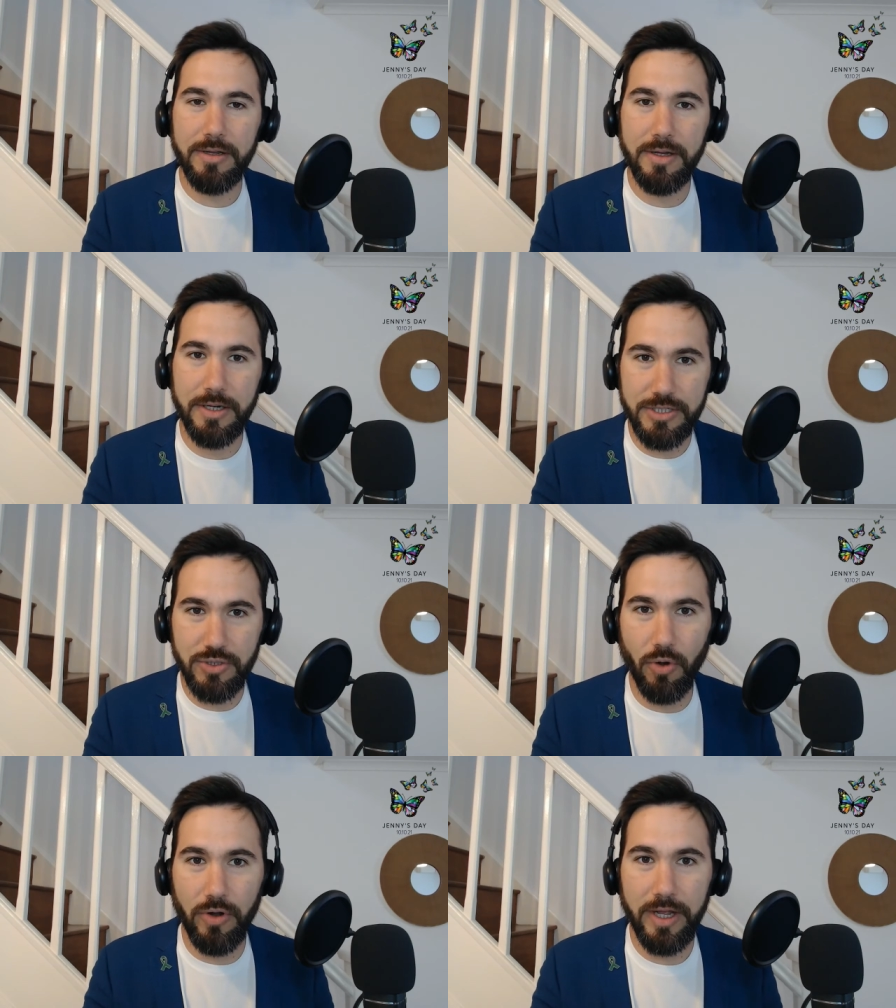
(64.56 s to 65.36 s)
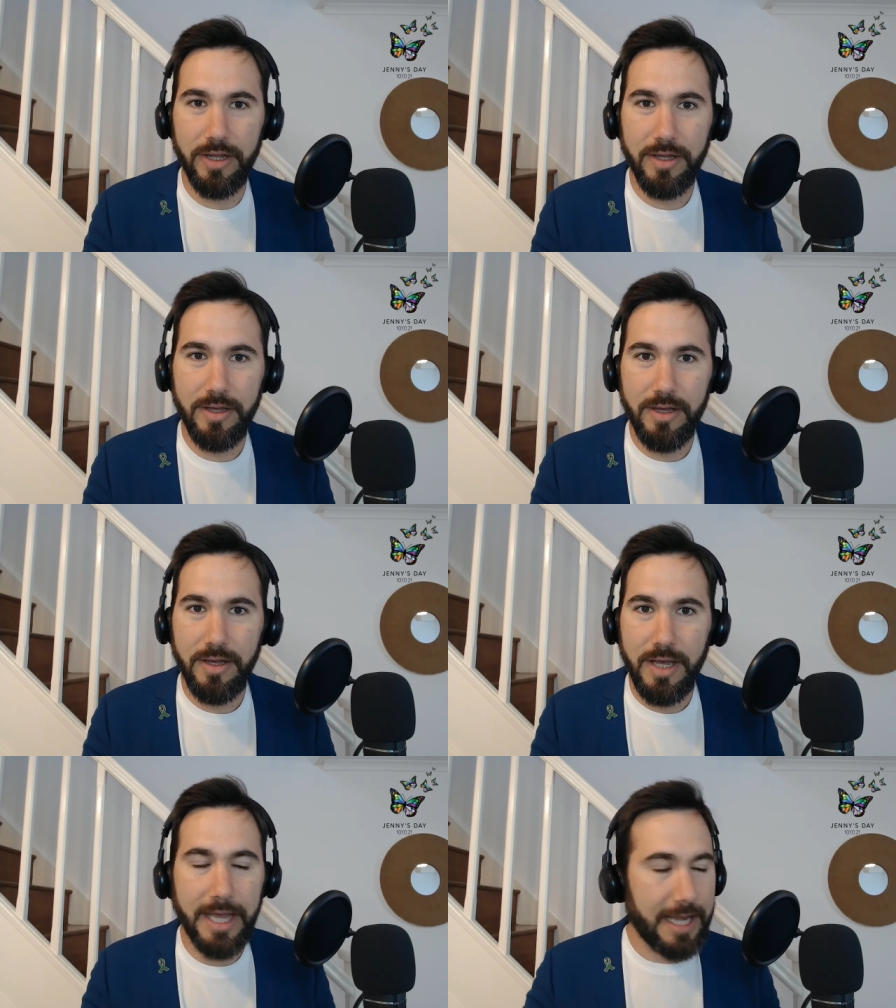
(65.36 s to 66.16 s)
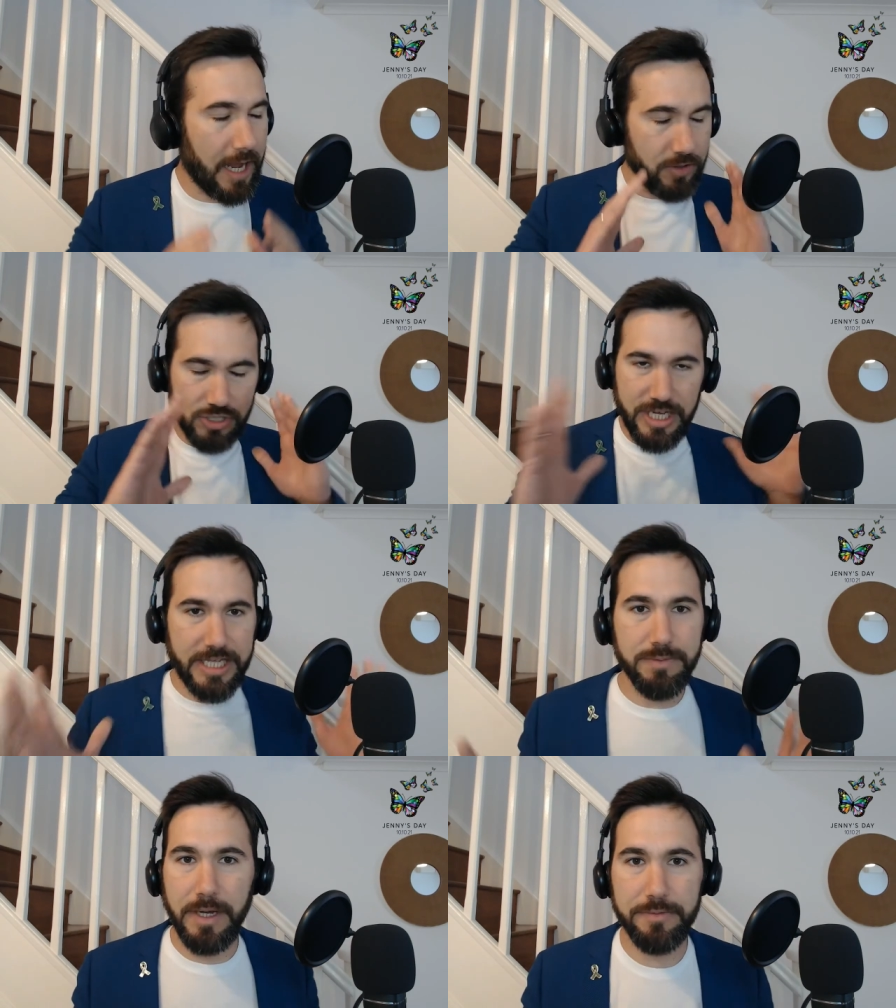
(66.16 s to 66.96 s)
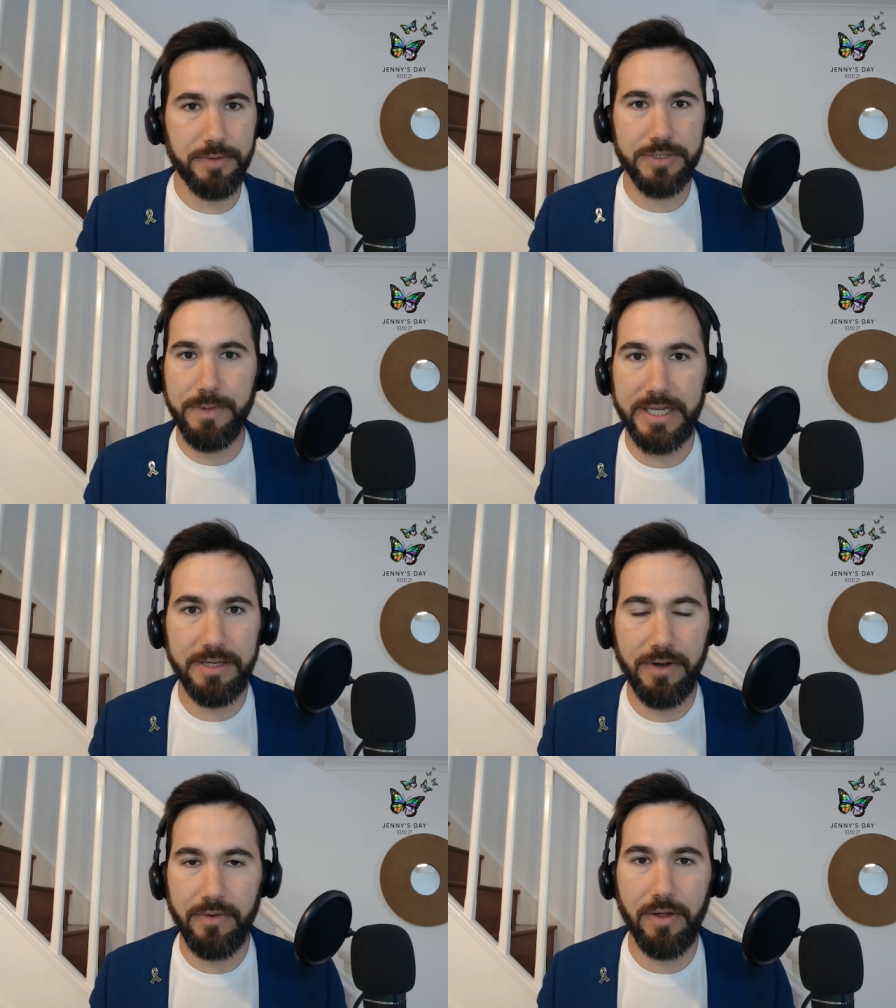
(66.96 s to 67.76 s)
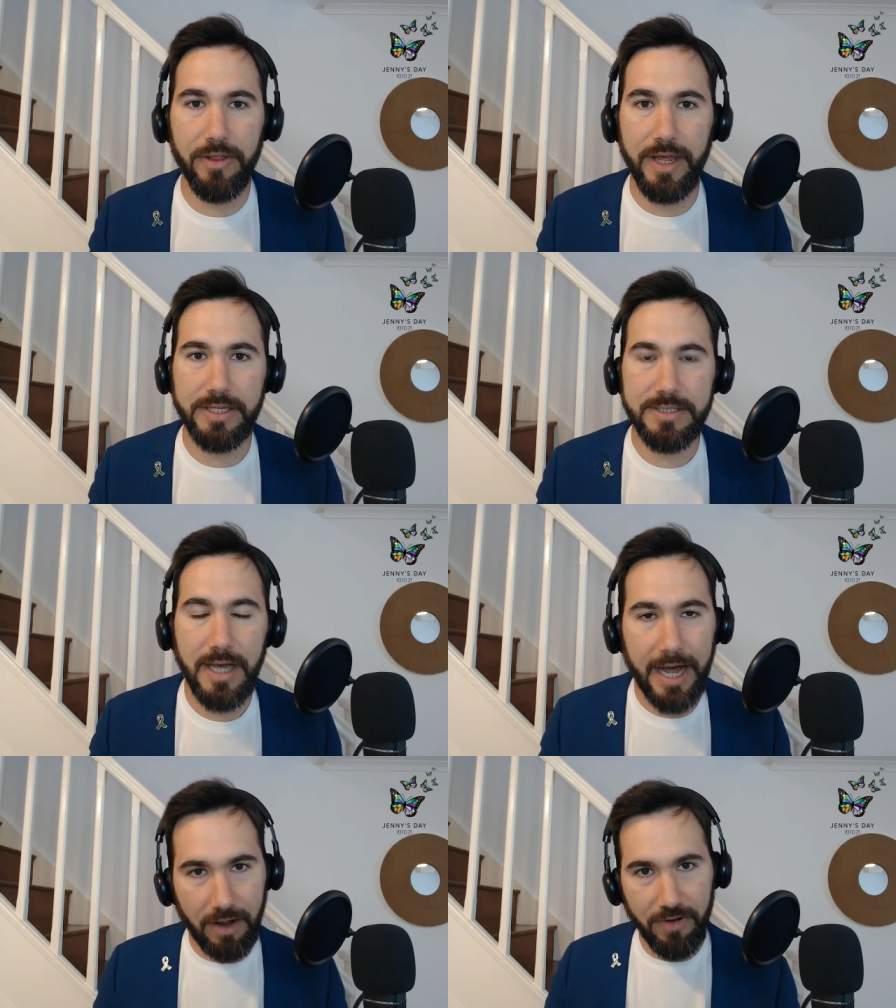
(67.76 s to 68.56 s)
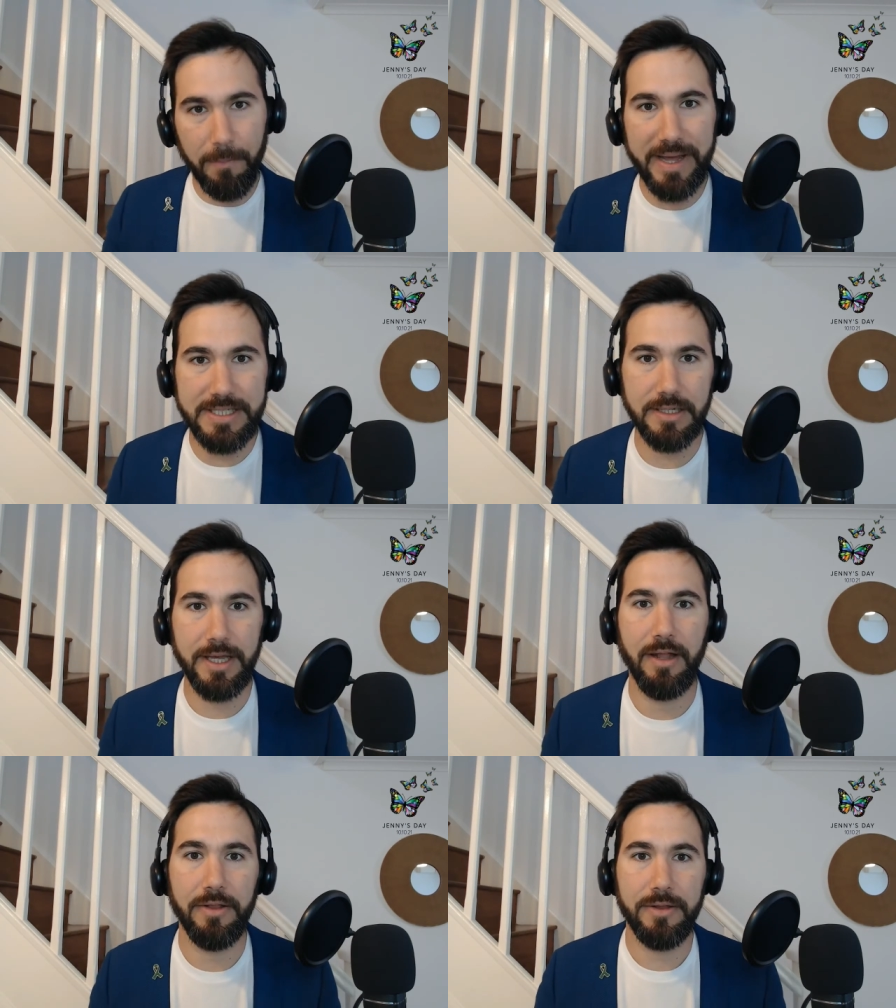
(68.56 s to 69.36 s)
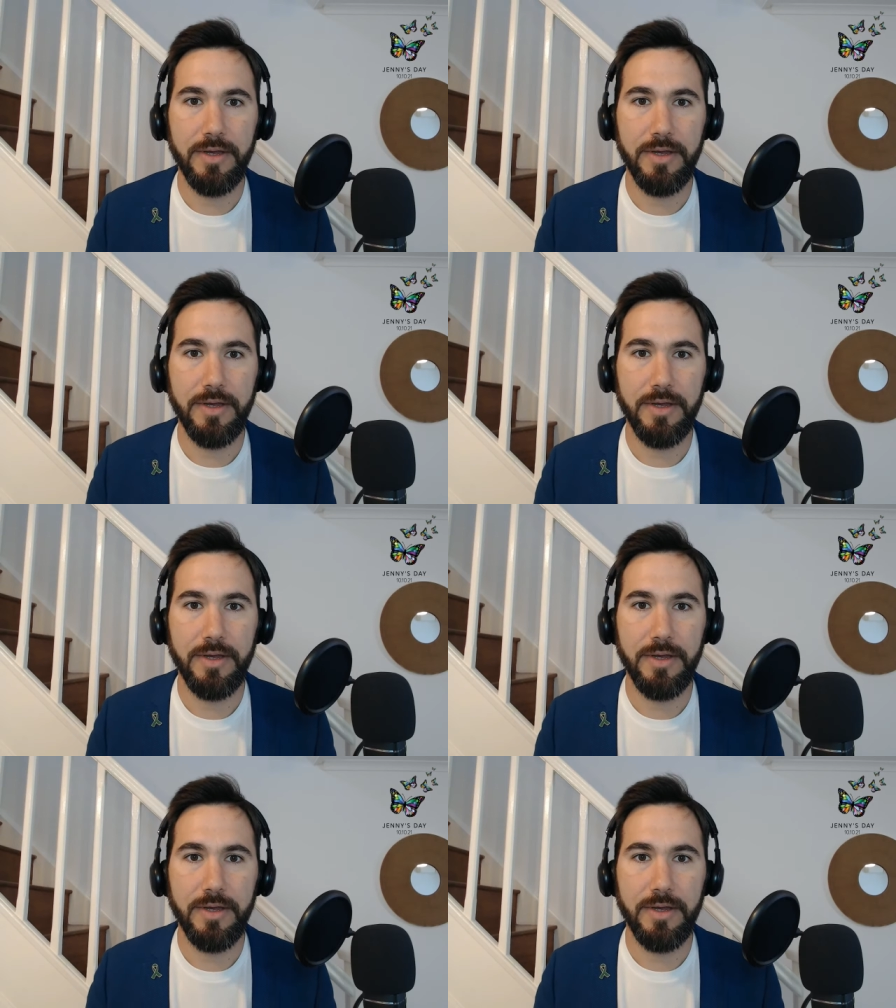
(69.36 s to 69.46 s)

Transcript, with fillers: her story, it cannot change my perspective around things and around mental health.